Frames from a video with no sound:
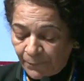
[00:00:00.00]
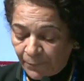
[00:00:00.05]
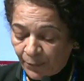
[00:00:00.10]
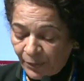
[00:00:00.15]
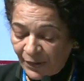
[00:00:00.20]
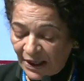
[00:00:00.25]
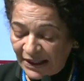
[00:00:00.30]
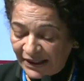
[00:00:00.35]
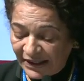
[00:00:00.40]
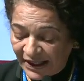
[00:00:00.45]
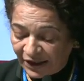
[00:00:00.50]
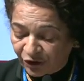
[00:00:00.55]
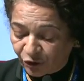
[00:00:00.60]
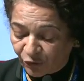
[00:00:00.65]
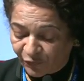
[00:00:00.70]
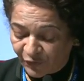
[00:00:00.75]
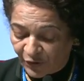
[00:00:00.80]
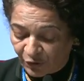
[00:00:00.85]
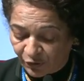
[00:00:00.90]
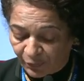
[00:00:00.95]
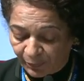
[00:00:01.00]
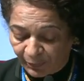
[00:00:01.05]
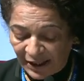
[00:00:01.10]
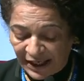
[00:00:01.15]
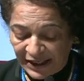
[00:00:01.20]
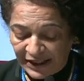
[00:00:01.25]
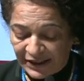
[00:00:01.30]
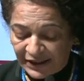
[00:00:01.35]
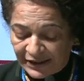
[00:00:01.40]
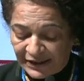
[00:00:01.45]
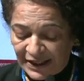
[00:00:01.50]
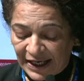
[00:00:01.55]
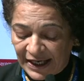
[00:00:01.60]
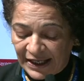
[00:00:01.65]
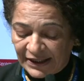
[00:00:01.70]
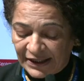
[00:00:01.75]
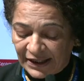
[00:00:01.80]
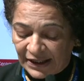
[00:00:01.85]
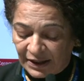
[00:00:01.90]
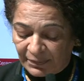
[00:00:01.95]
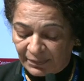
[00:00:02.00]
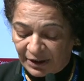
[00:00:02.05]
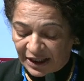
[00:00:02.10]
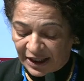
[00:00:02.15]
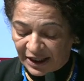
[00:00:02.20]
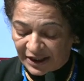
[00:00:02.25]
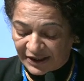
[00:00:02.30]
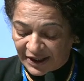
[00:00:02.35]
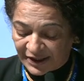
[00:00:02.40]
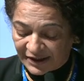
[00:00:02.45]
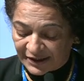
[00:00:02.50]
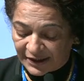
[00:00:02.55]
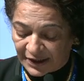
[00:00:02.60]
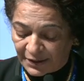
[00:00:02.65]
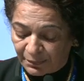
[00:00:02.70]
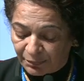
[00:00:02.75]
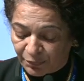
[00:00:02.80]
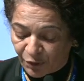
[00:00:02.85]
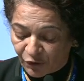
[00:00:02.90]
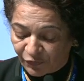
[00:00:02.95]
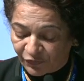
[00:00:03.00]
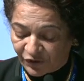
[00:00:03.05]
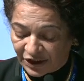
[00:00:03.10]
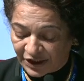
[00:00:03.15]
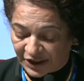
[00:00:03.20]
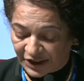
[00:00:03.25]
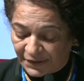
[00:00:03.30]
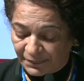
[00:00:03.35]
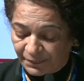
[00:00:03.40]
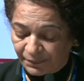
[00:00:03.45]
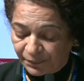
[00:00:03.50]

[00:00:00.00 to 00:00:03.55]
and that of our planet, and eliminate extreme poverty.